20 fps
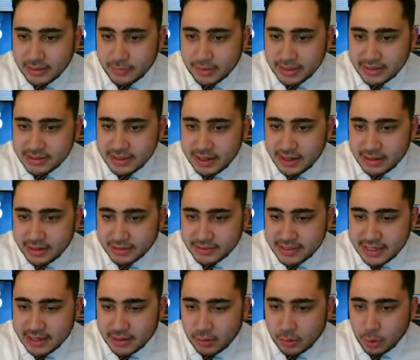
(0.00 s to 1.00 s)
I want to
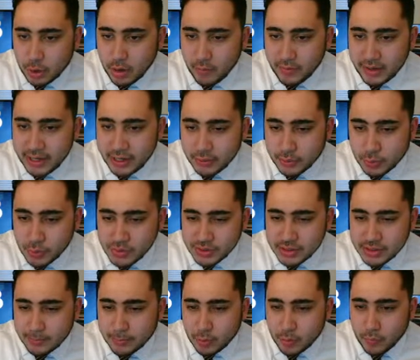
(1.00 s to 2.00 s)
take a look over here towards
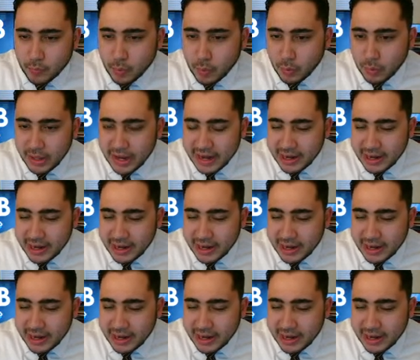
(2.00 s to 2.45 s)
the Parole